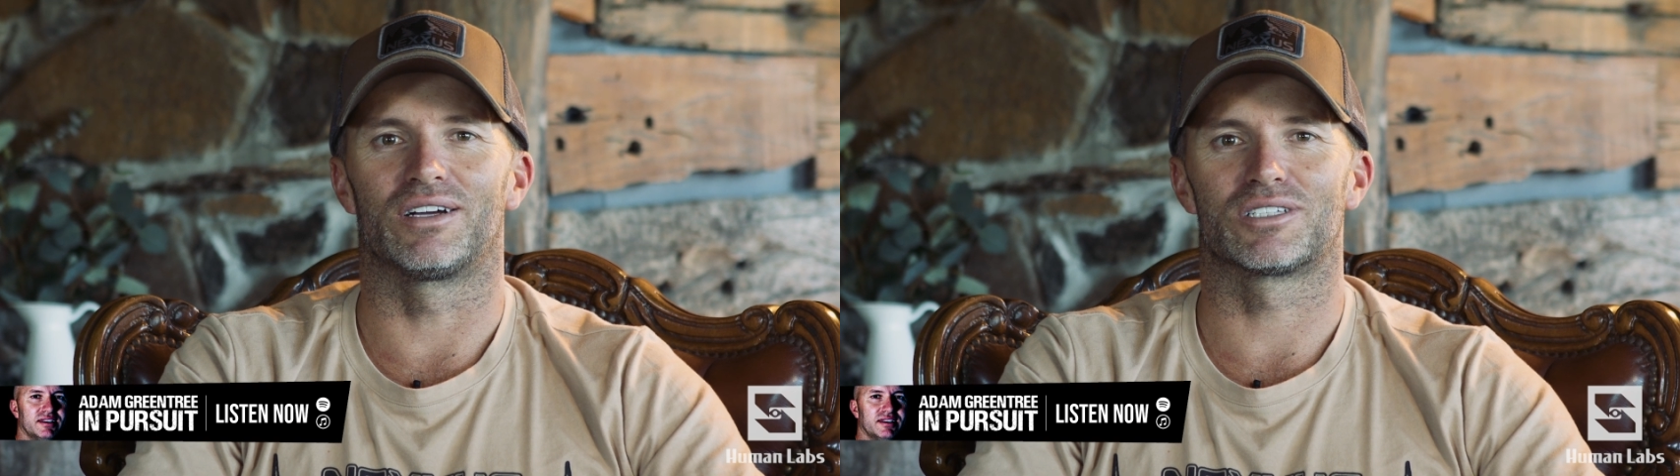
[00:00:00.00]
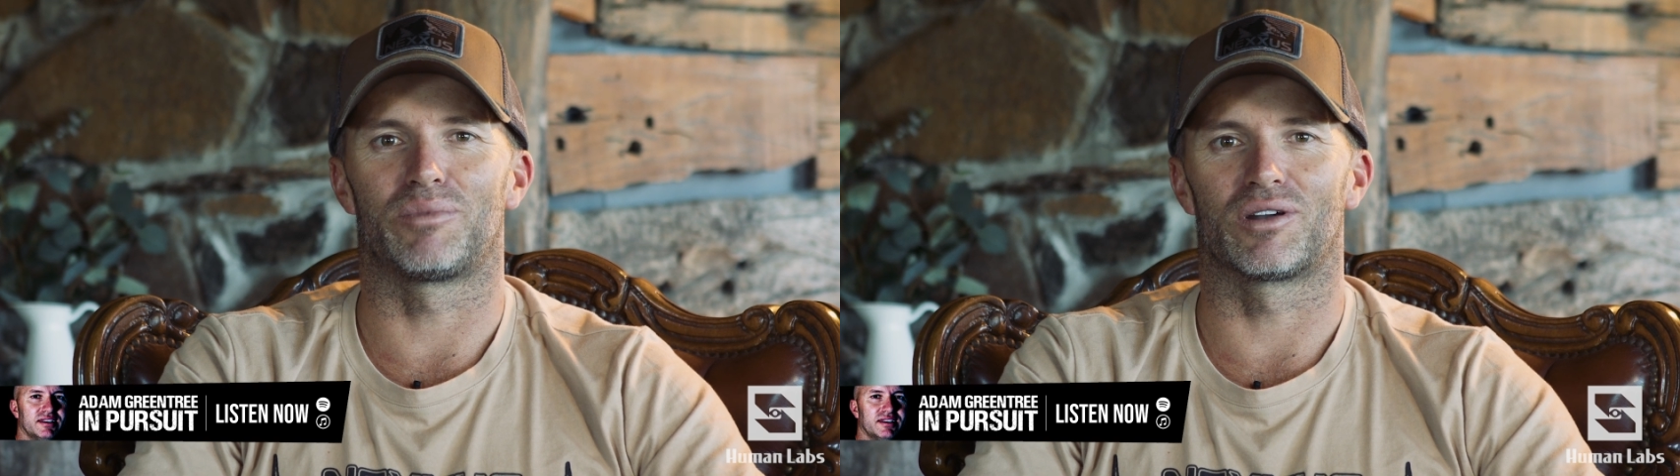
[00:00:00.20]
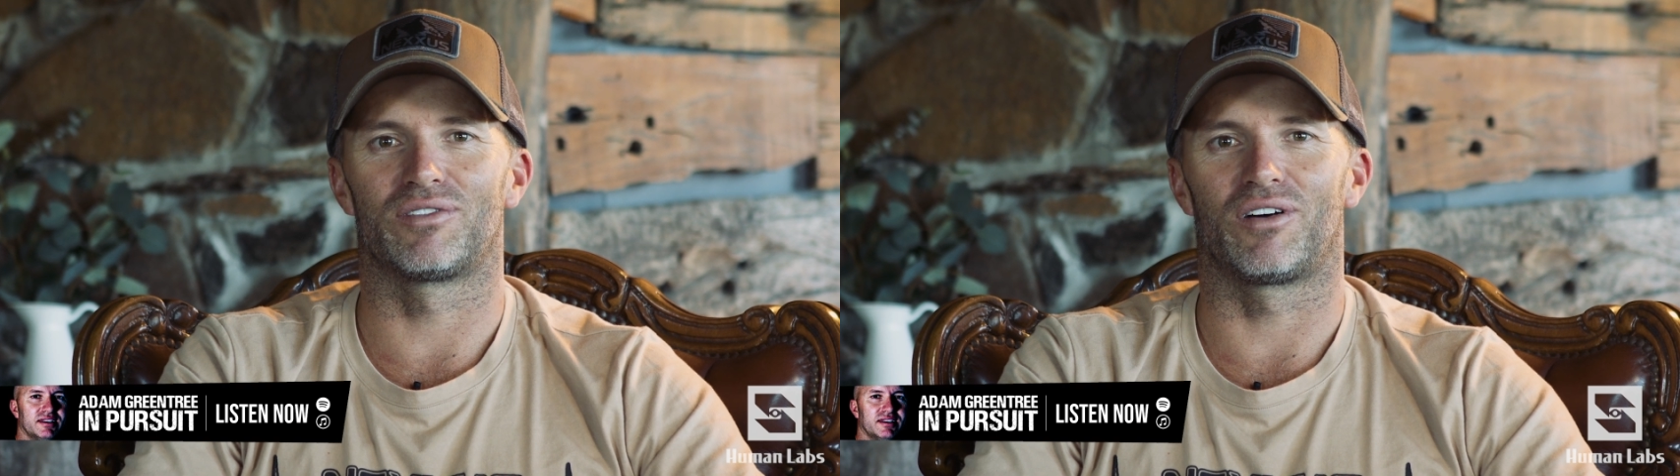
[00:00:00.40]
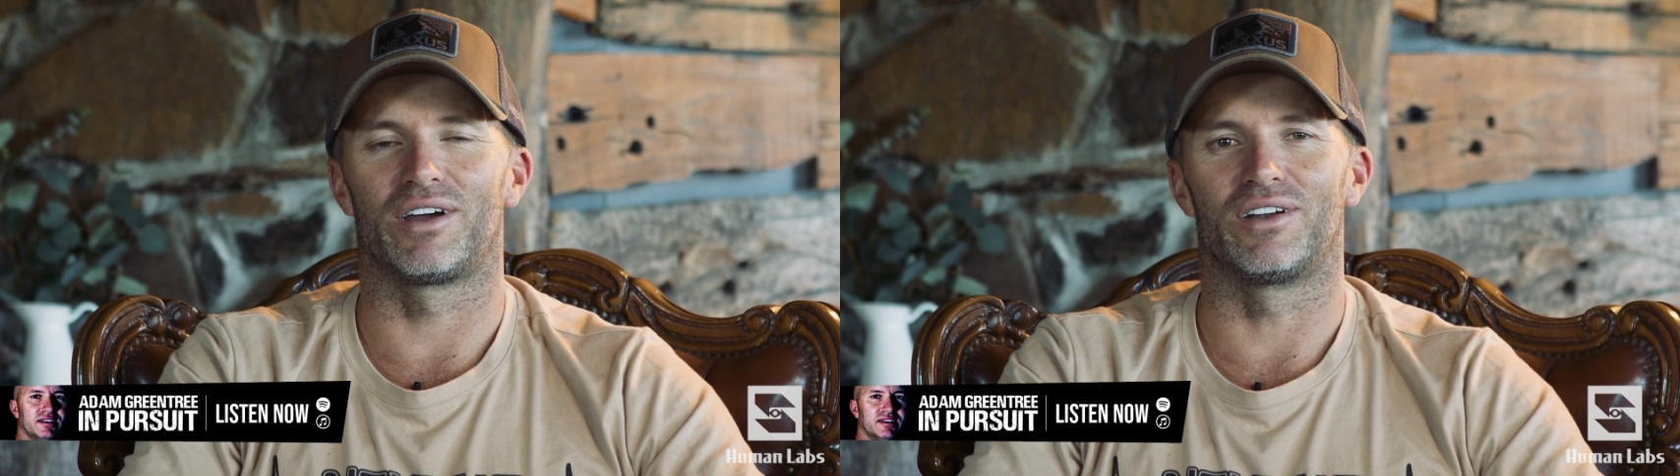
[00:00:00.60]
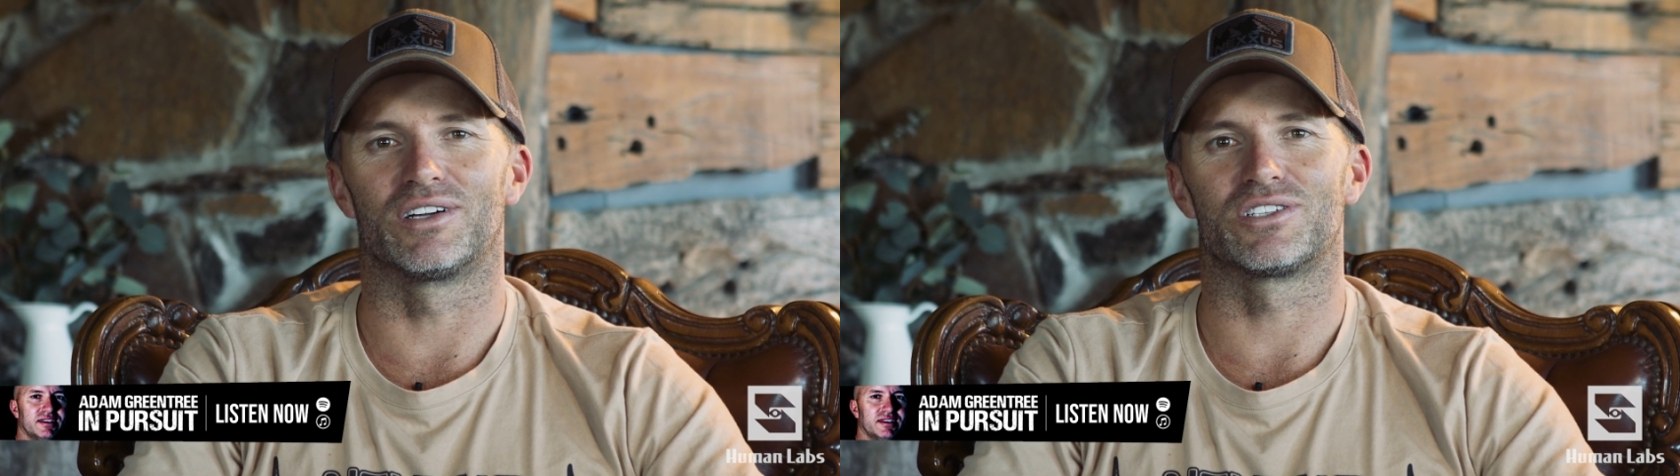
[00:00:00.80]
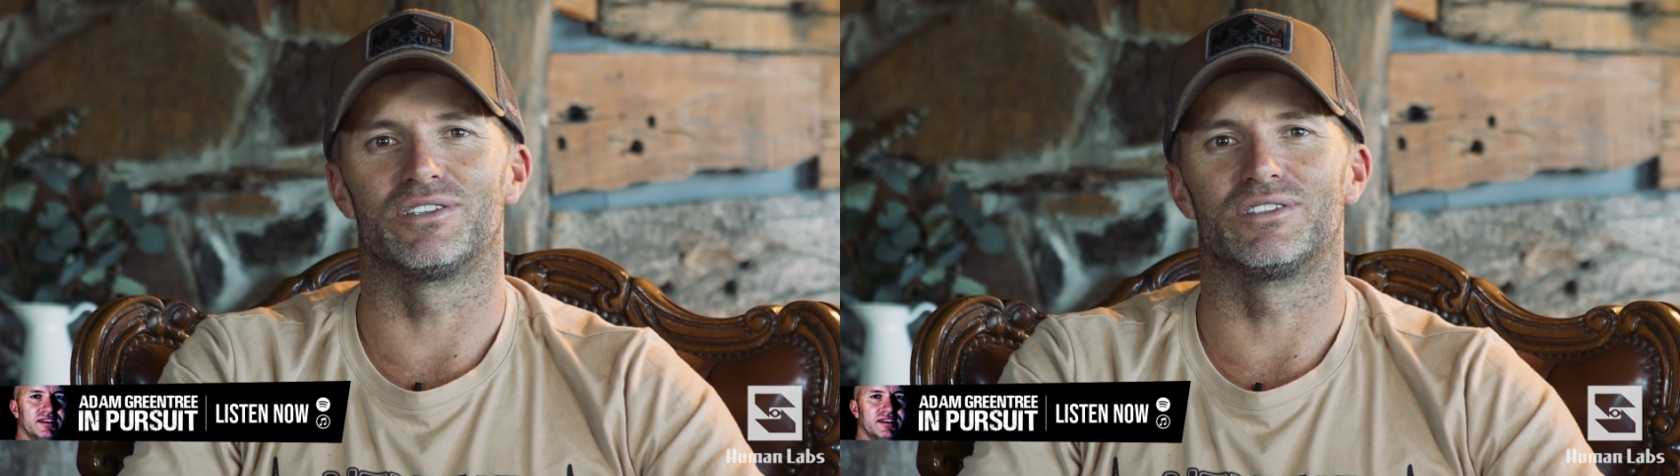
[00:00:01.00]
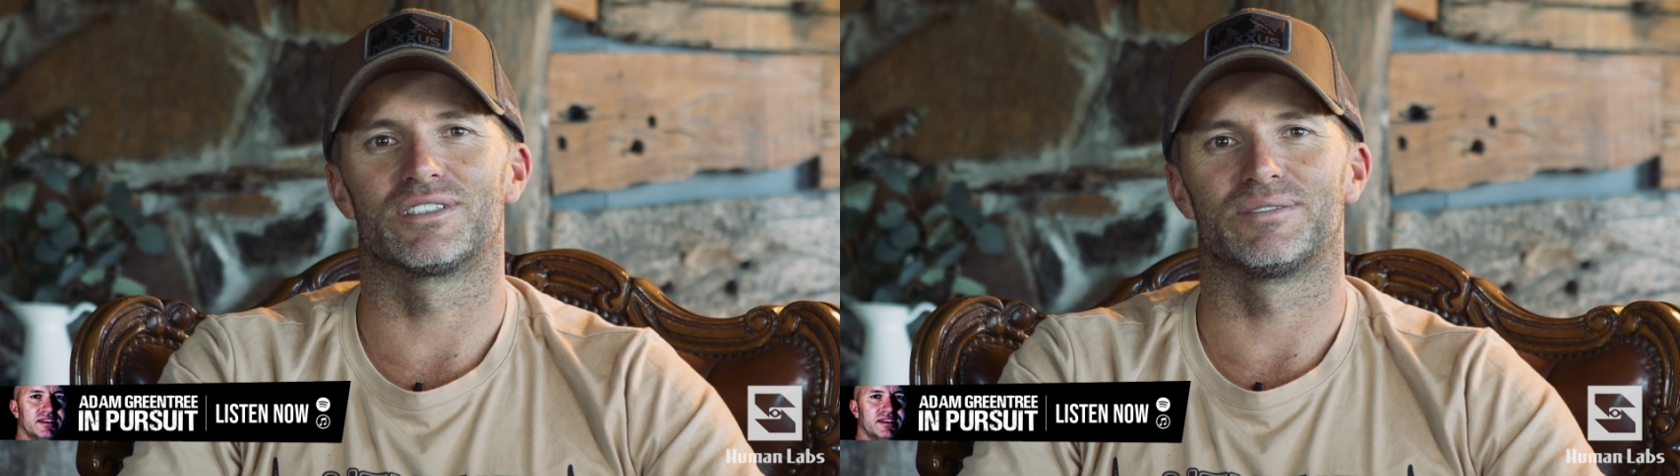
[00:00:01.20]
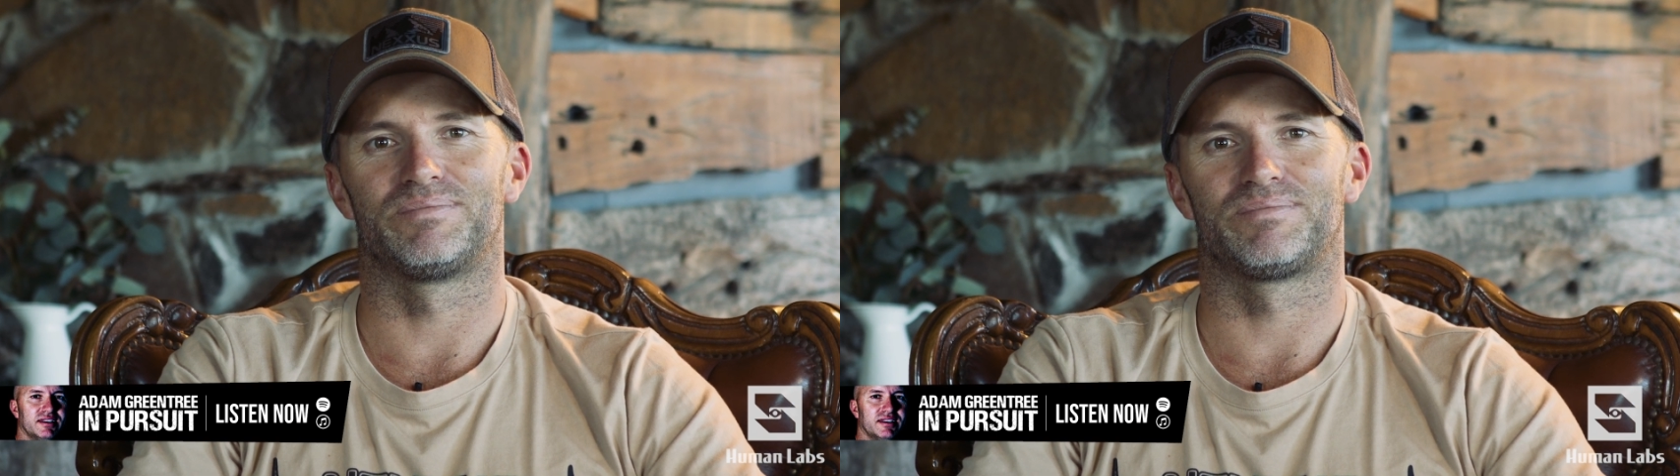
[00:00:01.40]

Spotify and iTunes.